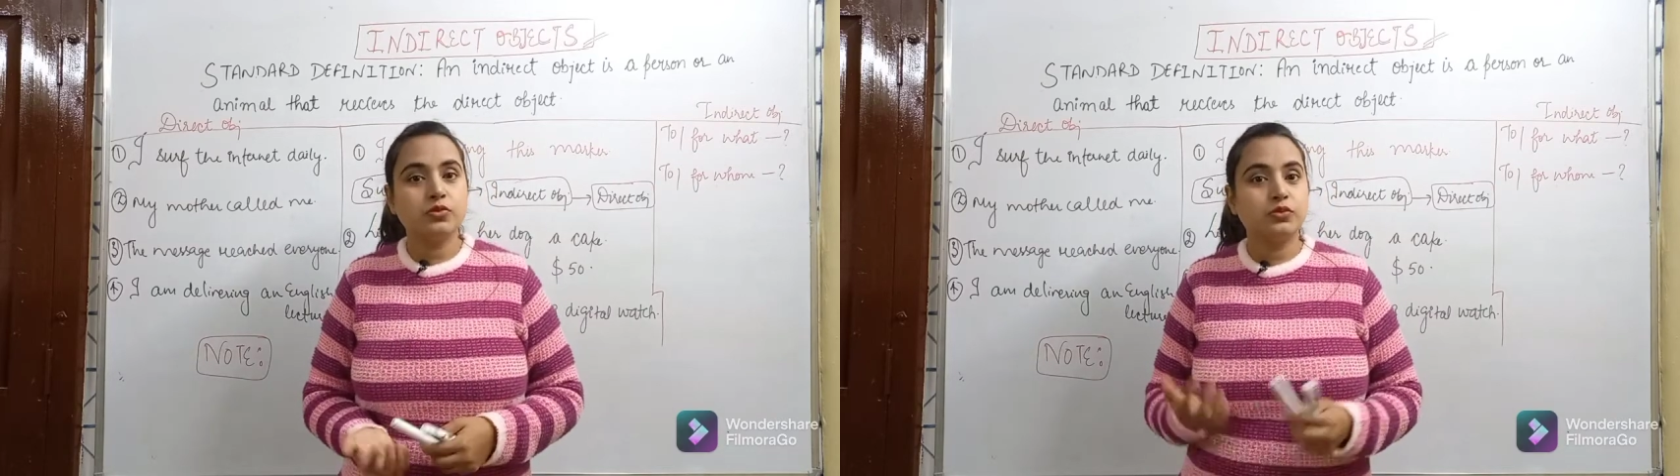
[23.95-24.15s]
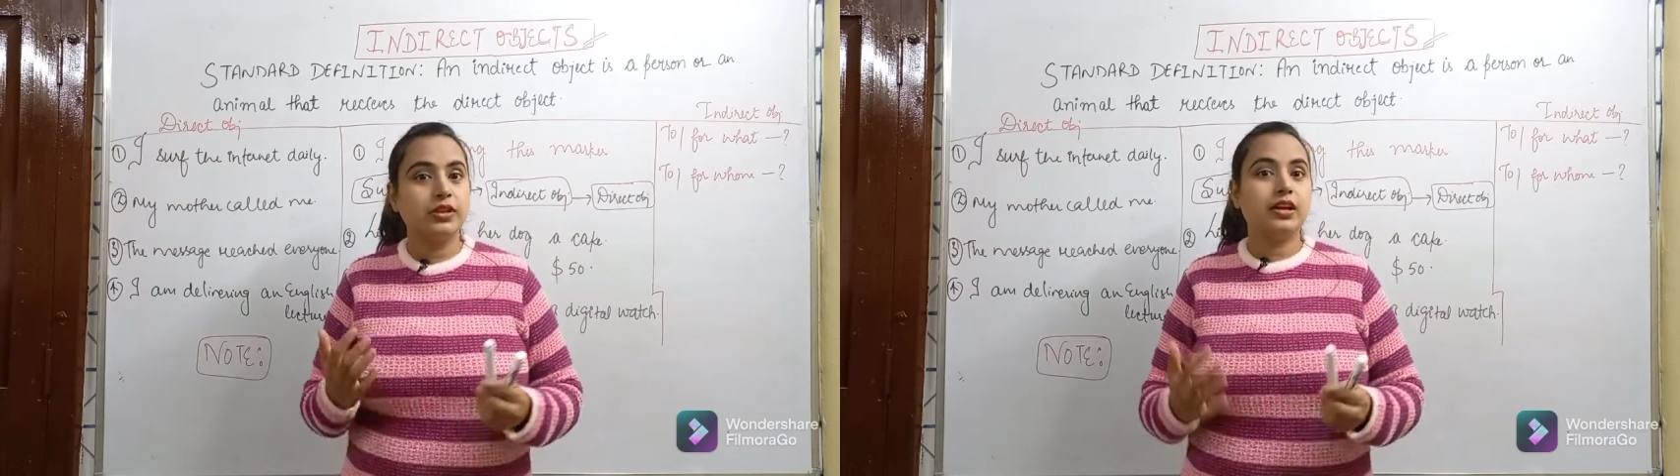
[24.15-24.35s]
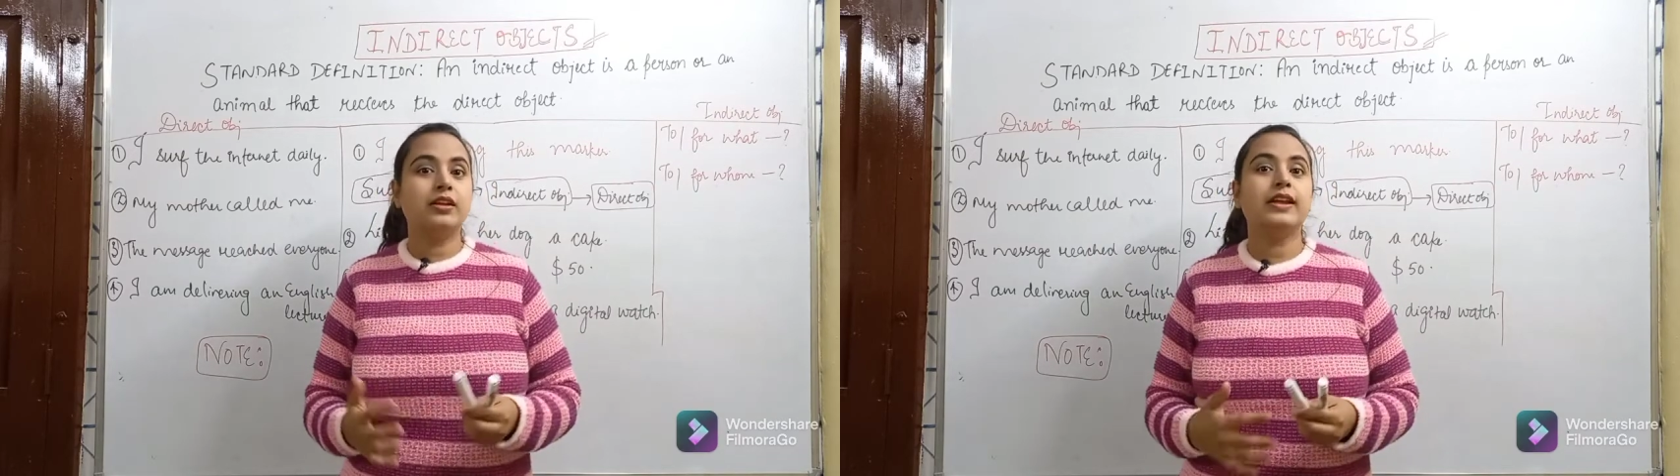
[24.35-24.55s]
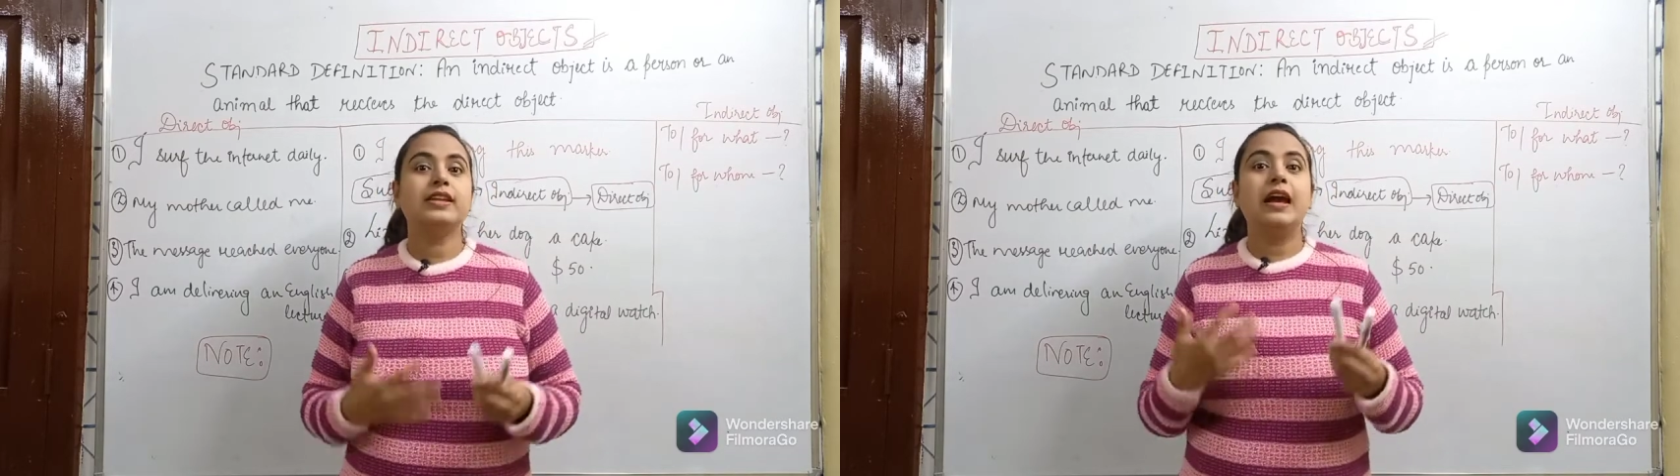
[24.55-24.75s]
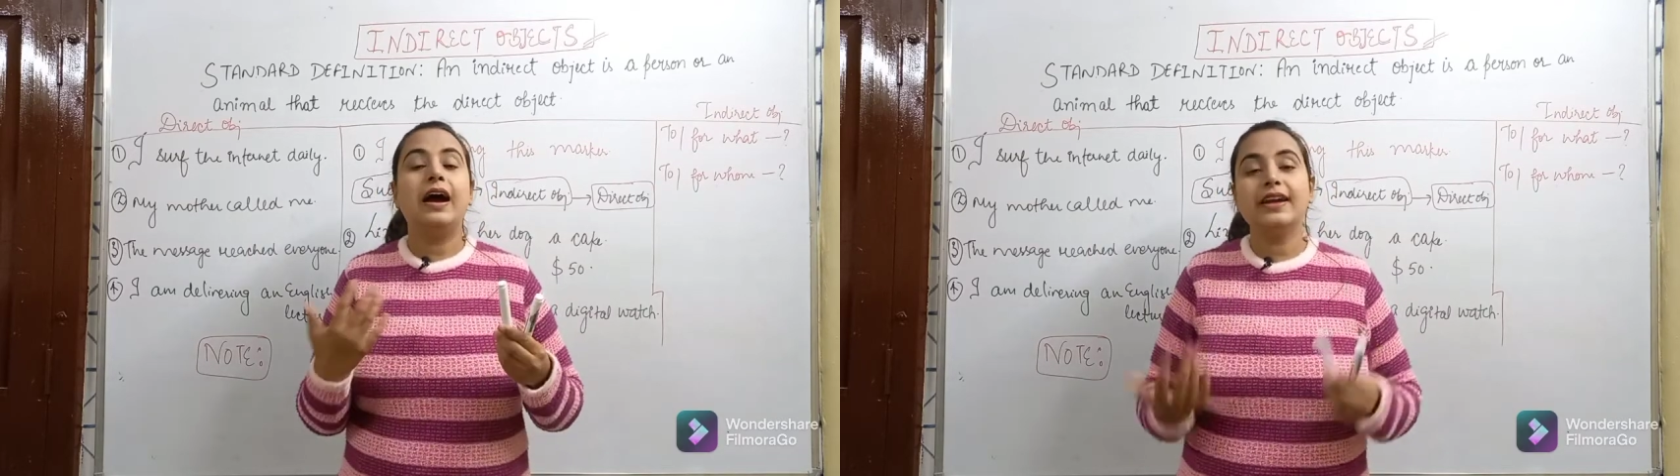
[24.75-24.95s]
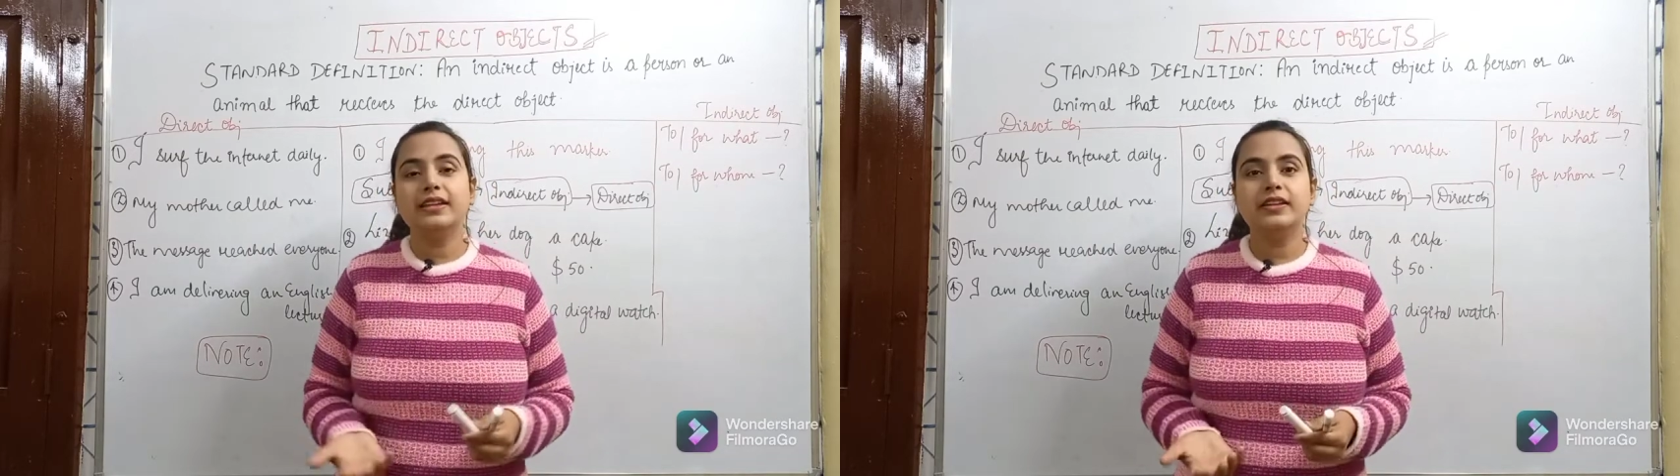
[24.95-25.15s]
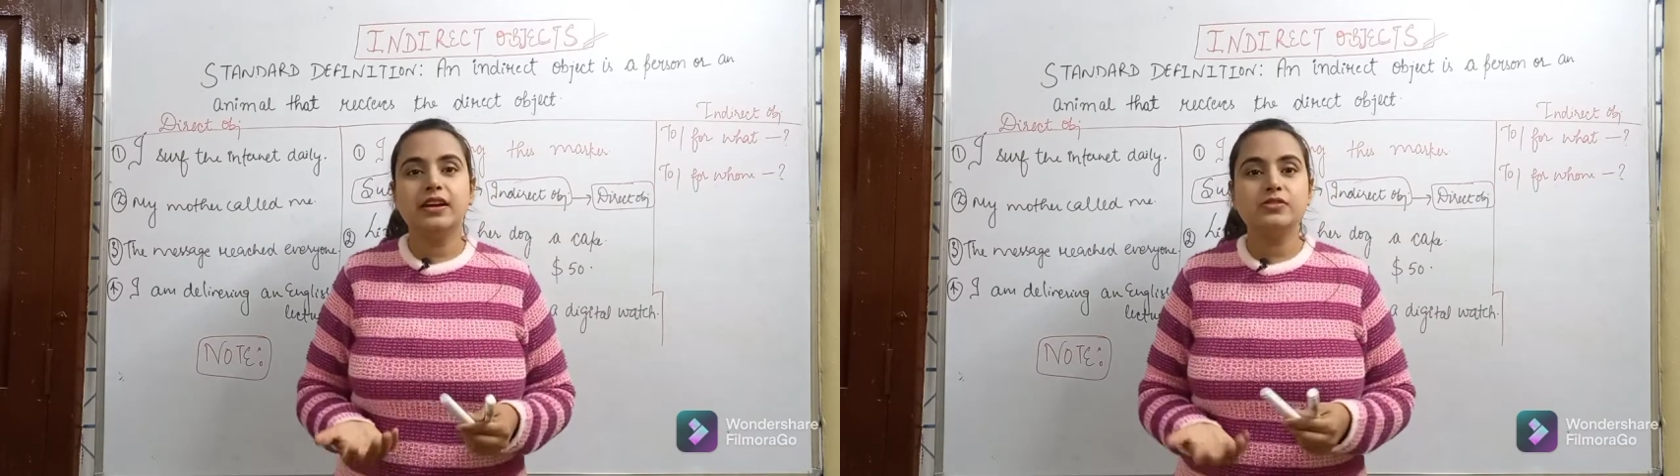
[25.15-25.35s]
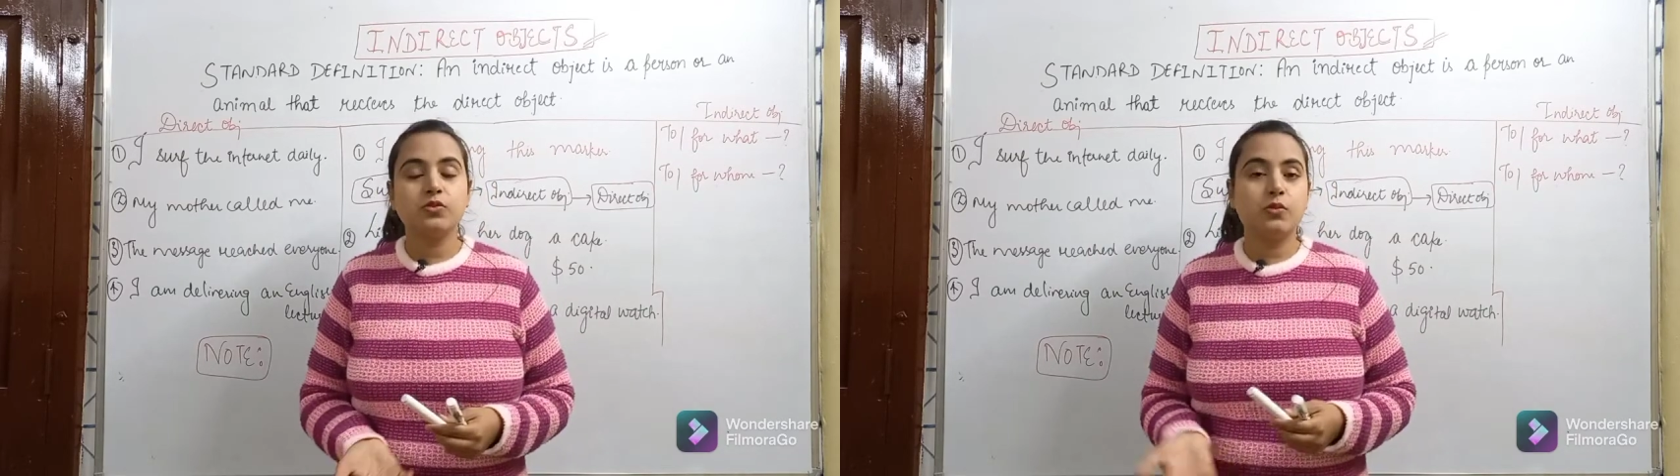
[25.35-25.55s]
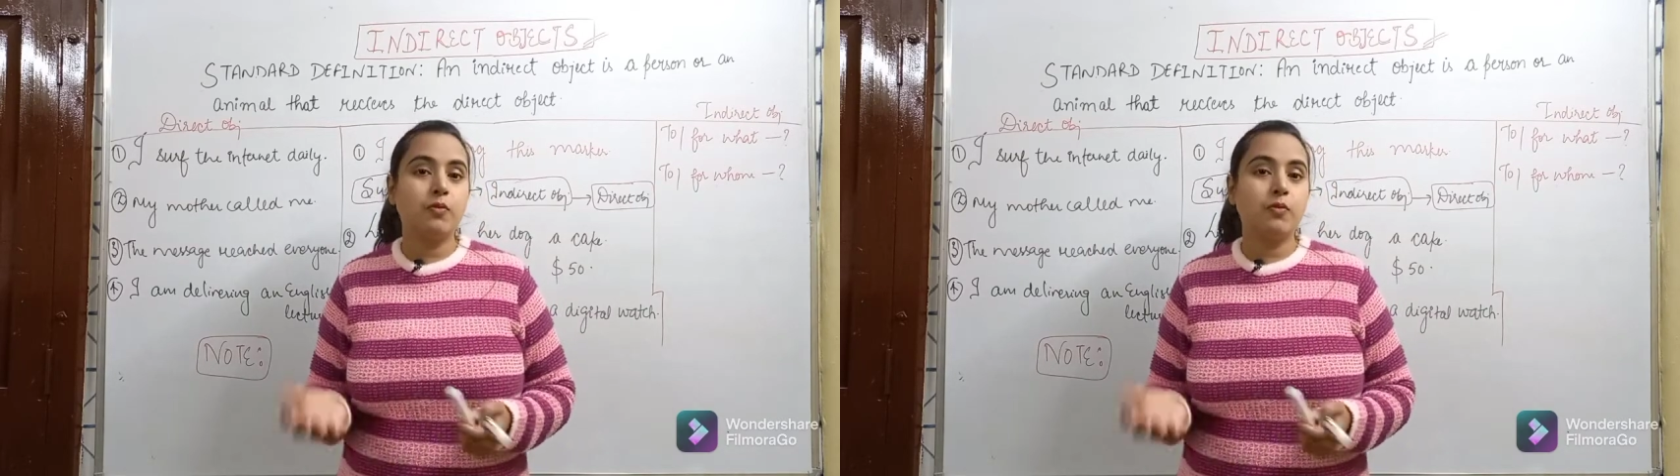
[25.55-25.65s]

or they are any ideas